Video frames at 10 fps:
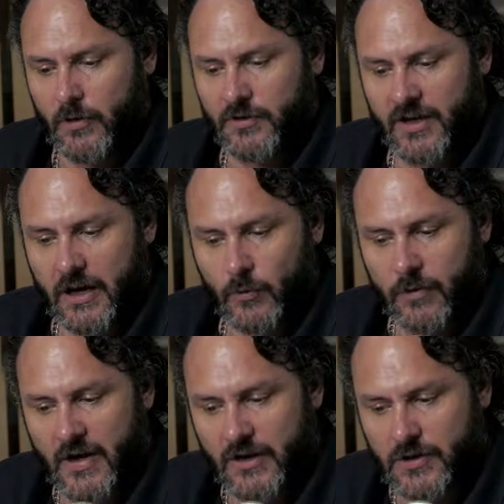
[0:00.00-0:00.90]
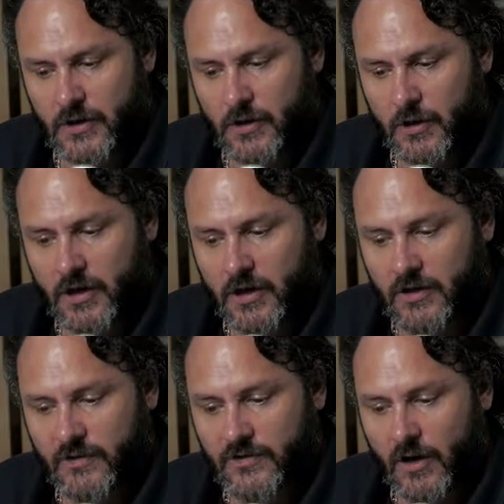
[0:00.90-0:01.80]
on down, we've actually got a
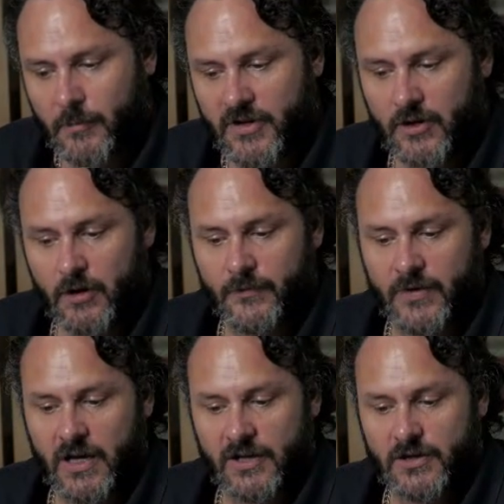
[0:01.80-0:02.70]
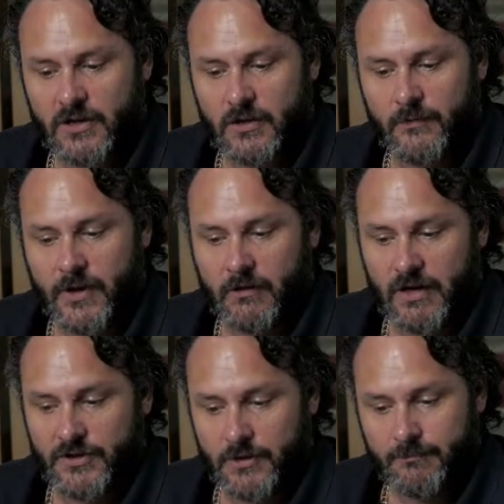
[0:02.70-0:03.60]
consignment notification
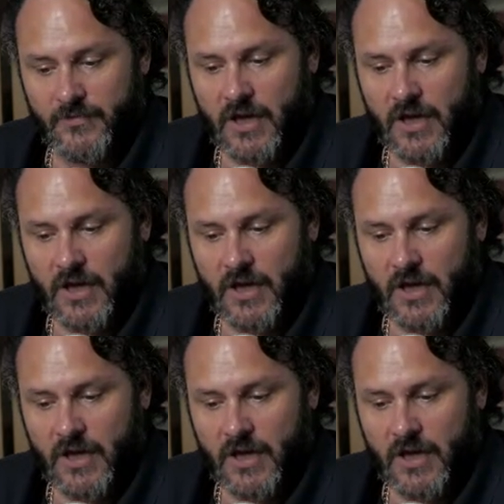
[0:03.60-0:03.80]
configuration.